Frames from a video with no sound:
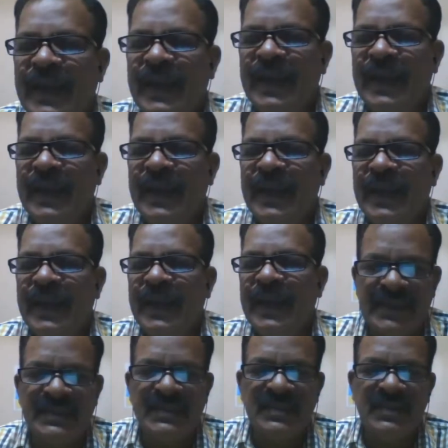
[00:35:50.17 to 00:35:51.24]
is very
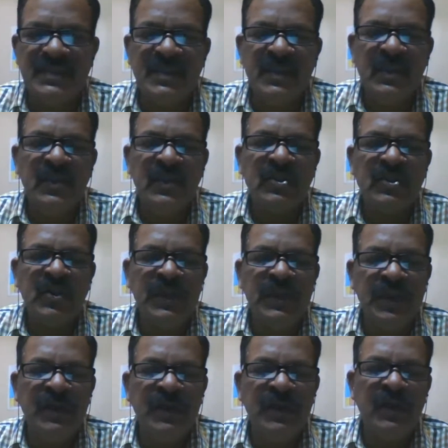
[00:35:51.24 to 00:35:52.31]
less so
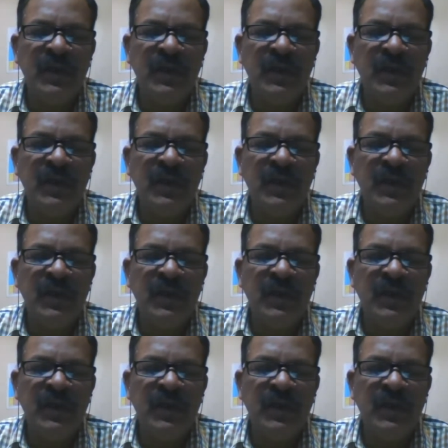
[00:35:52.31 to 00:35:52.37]
here